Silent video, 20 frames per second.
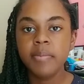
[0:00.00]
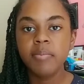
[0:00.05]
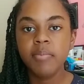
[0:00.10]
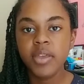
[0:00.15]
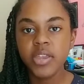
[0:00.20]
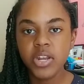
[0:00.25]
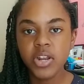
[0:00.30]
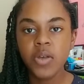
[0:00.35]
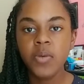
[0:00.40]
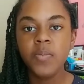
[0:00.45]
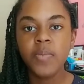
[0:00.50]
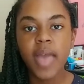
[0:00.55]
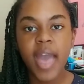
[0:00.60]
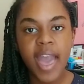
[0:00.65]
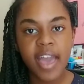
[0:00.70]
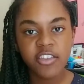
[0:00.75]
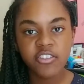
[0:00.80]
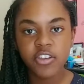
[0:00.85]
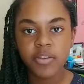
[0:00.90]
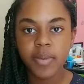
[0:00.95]
but you know,
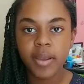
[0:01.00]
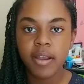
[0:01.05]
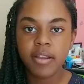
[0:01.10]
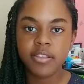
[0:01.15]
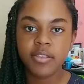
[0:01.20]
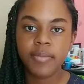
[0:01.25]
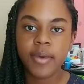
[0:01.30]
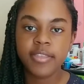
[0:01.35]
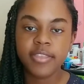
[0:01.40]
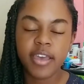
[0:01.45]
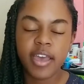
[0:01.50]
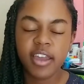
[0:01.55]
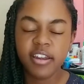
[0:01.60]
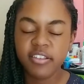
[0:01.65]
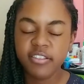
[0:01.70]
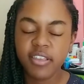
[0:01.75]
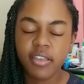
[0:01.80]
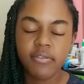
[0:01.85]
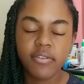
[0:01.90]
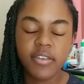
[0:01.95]
ask your parents about that kind
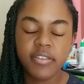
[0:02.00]
of stuff,